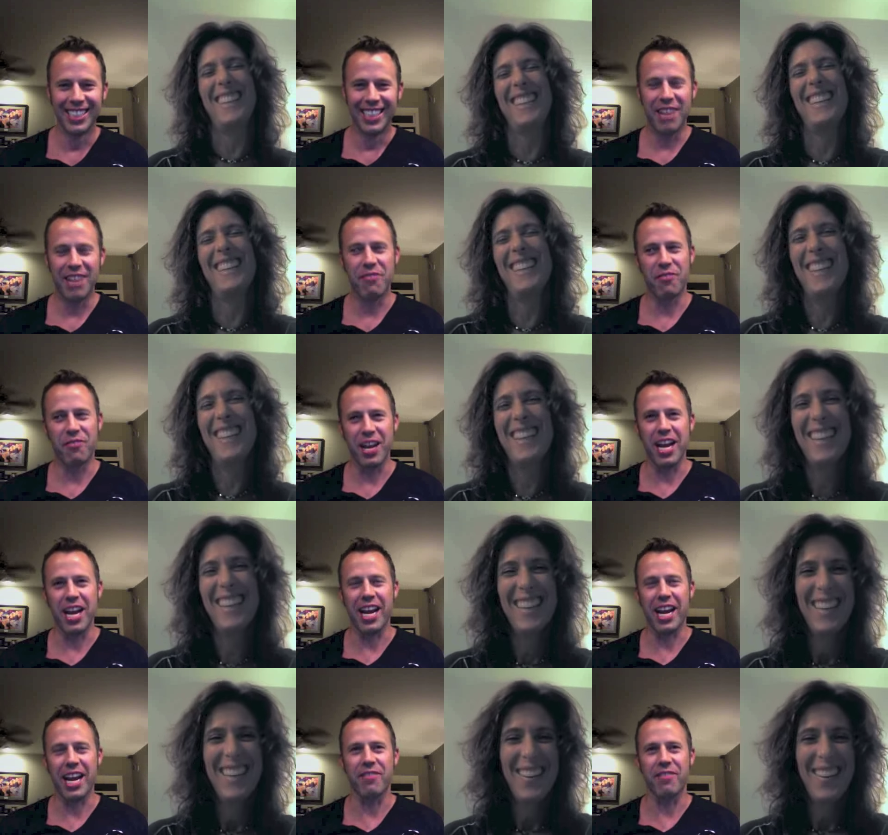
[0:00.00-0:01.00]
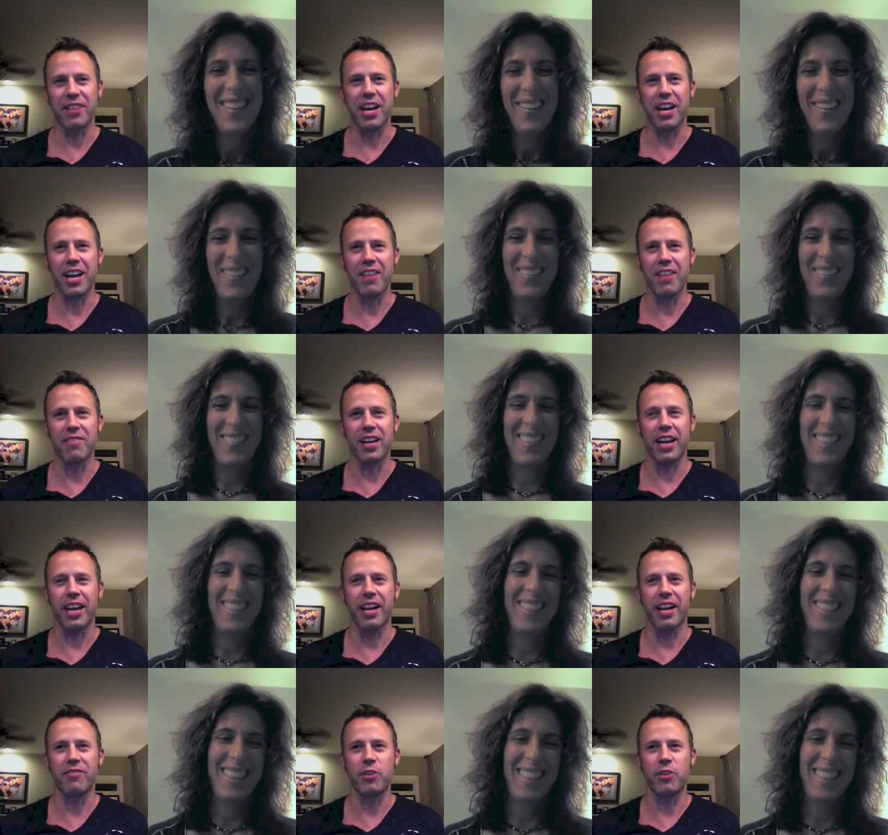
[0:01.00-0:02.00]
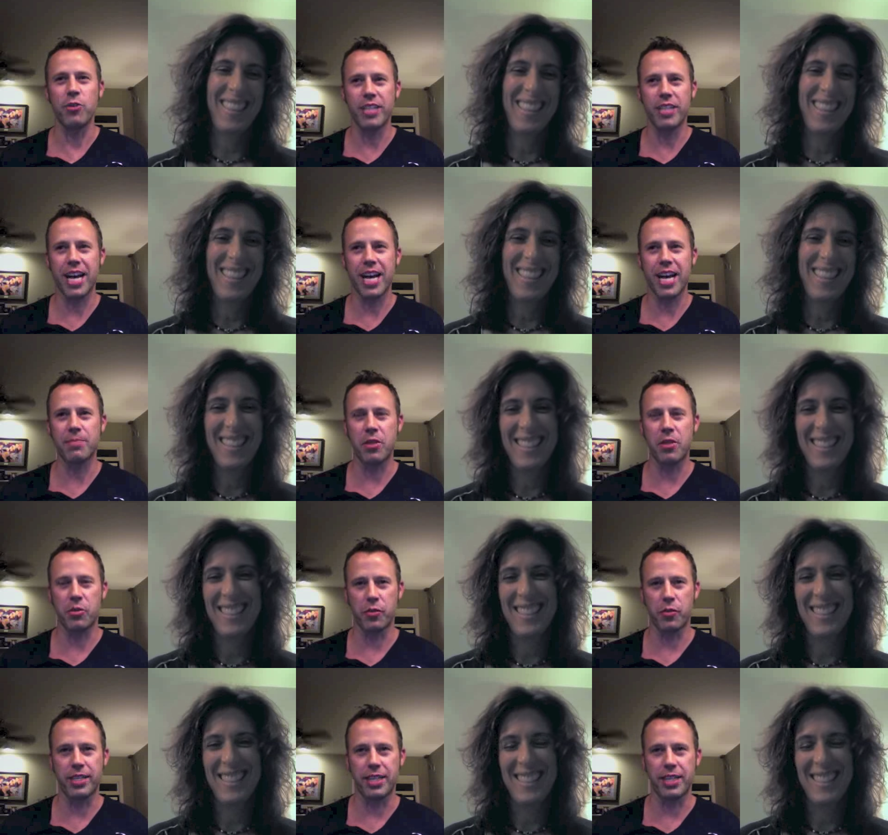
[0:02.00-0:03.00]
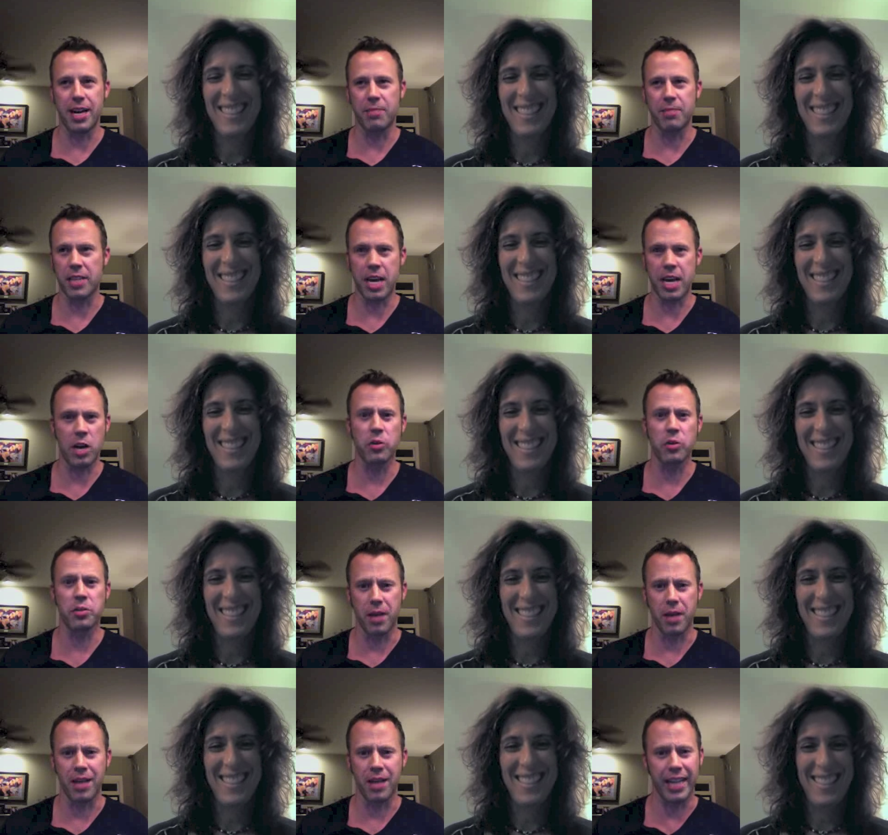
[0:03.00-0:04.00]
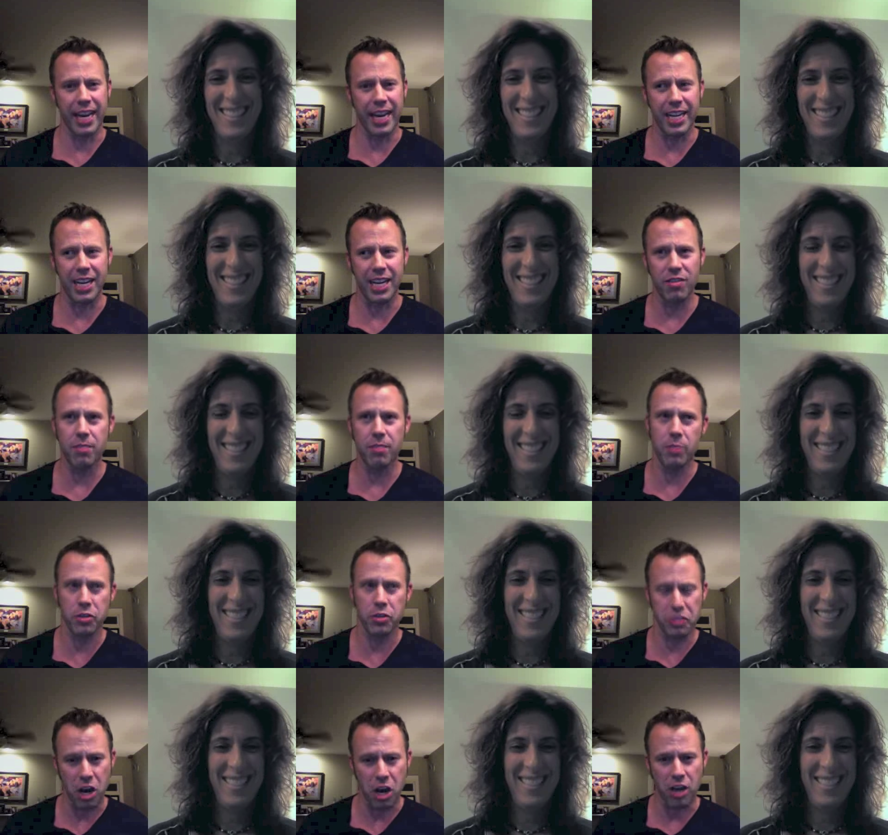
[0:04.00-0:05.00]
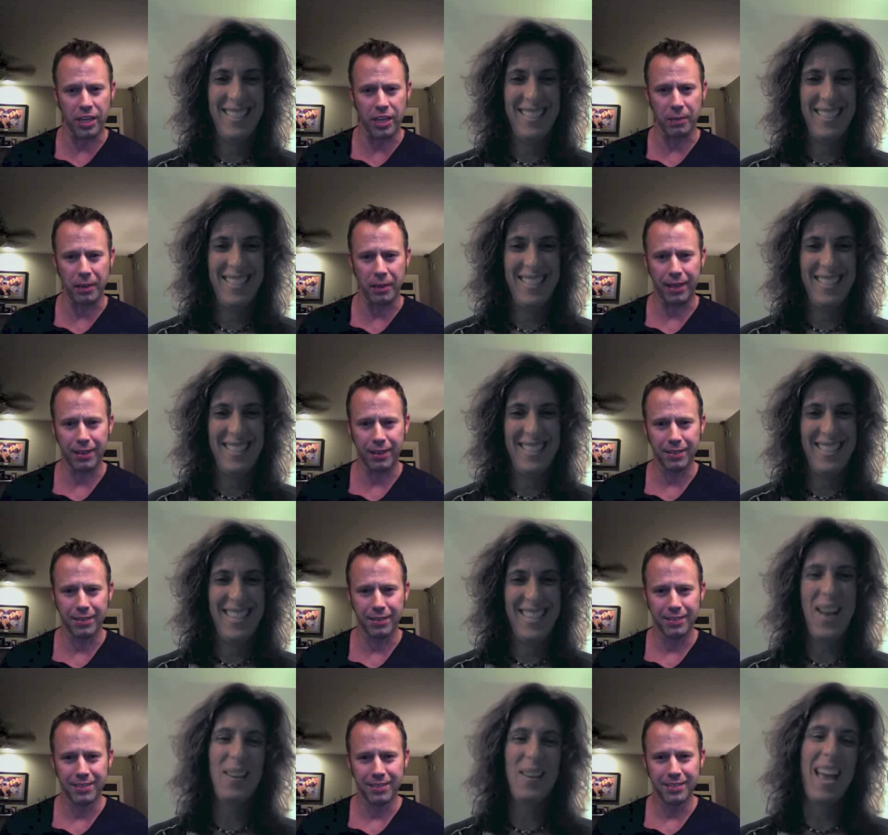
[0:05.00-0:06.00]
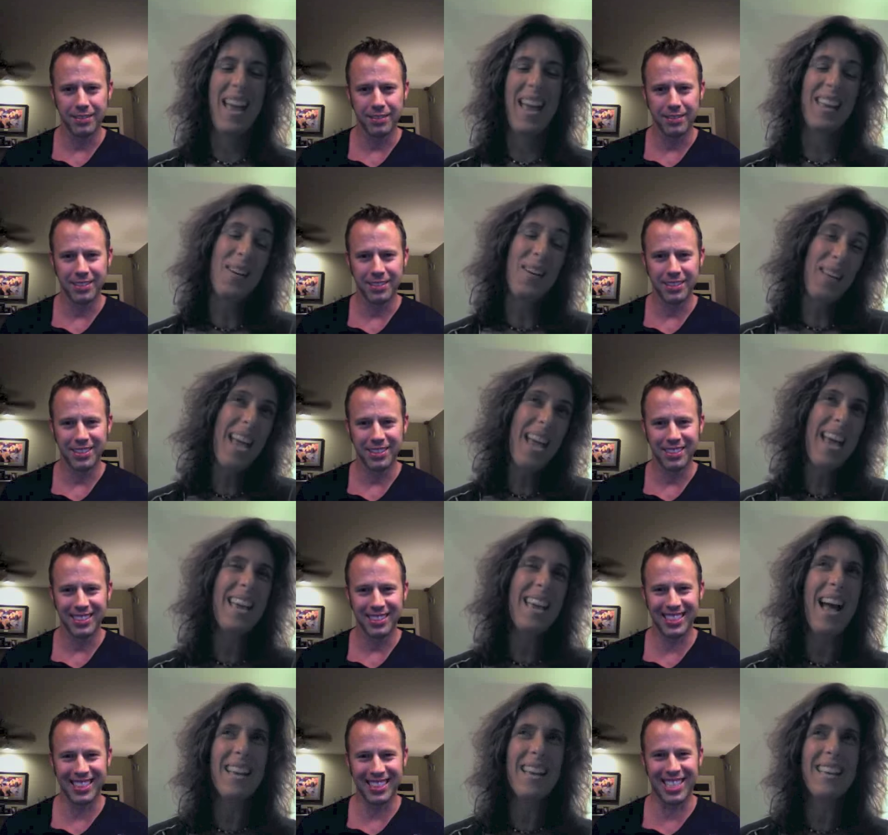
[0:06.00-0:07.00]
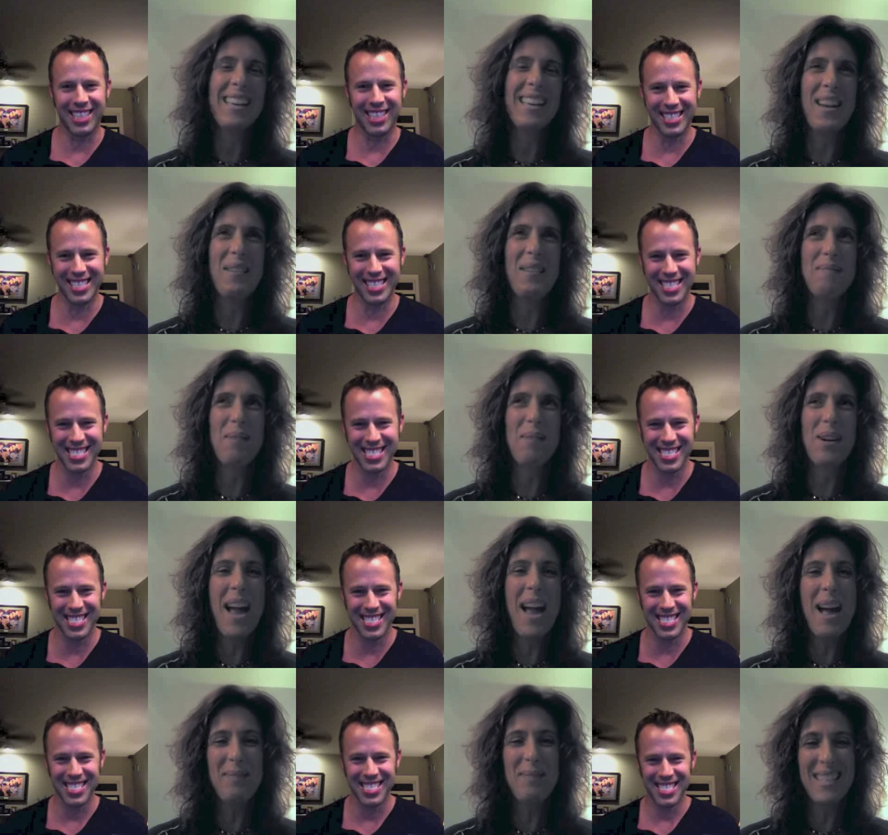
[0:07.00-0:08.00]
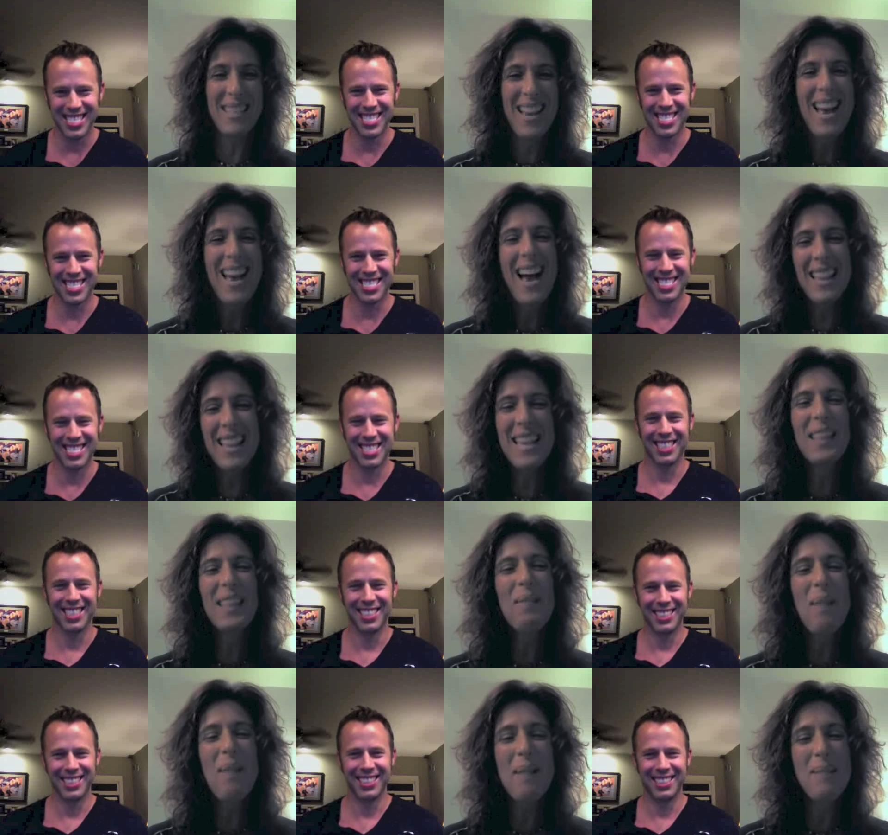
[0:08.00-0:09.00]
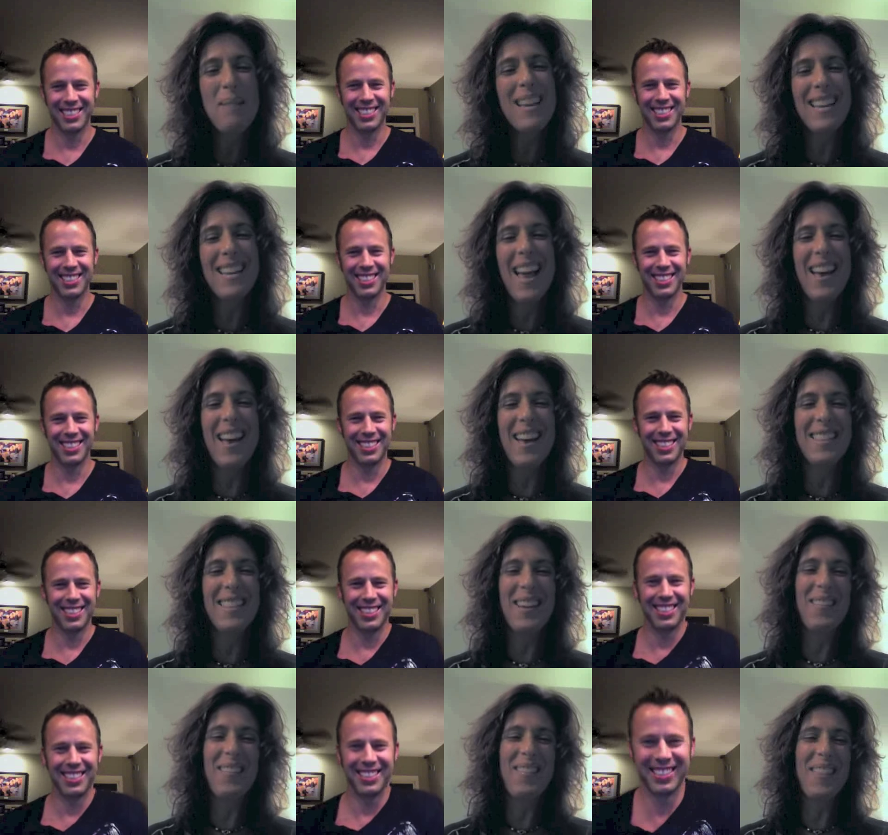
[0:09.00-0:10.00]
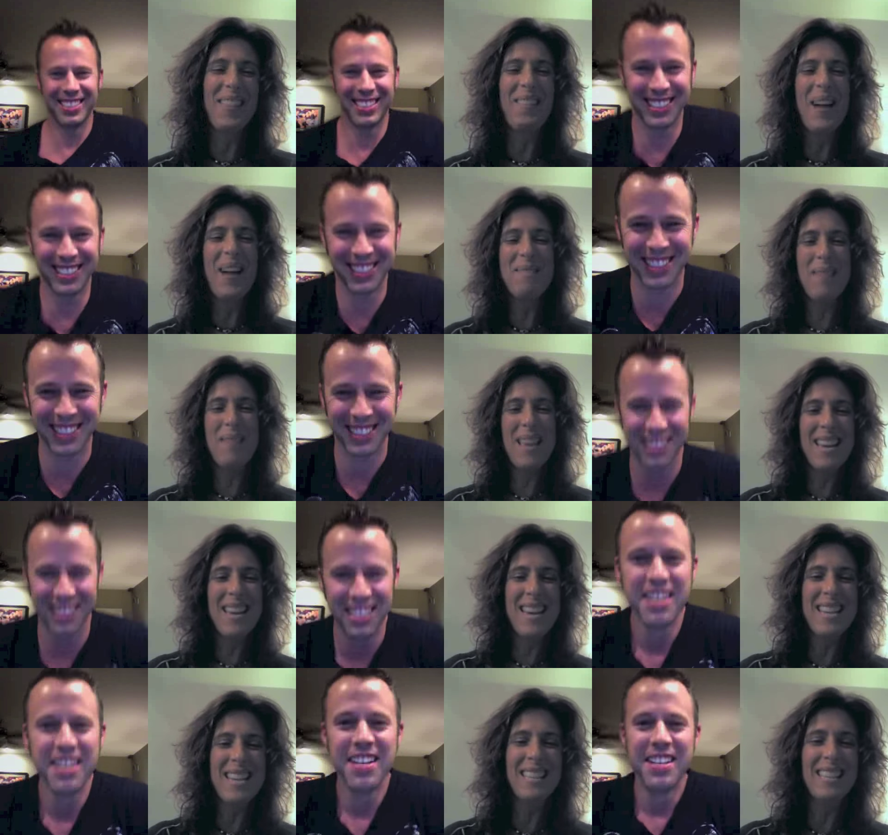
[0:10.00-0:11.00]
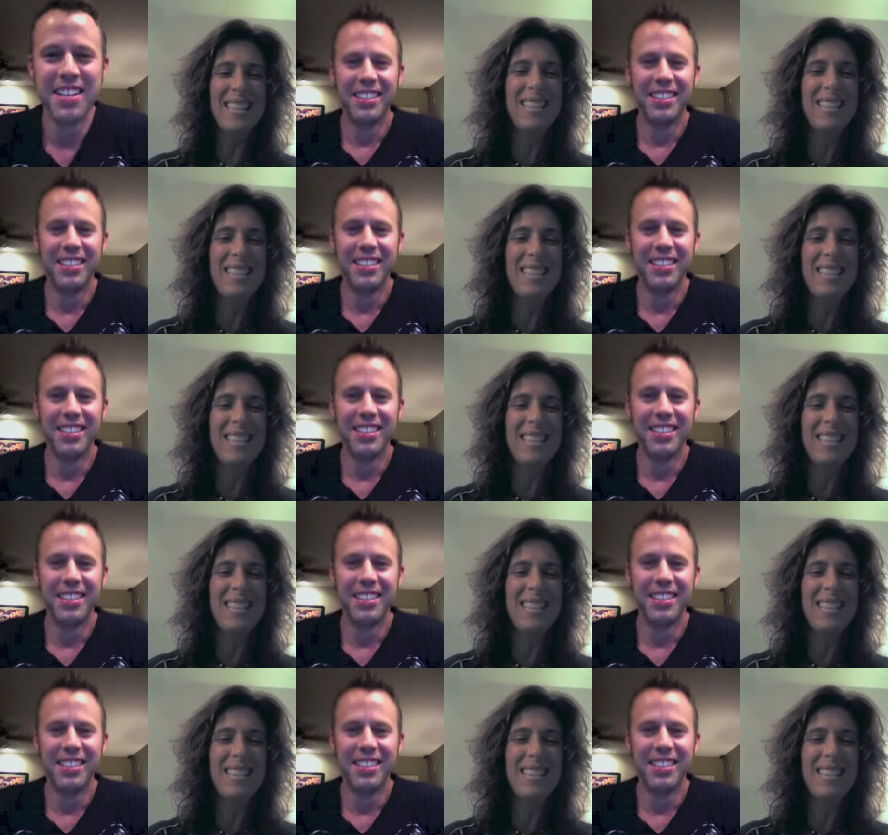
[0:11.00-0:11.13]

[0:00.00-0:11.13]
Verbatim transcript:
Speaker 1: If you text me 3 times and I don't respond to any of them, you're stalking me.
Speaker 2: Okay. Okay. You know, perhaps. I think there might be, yeah, there might be a need to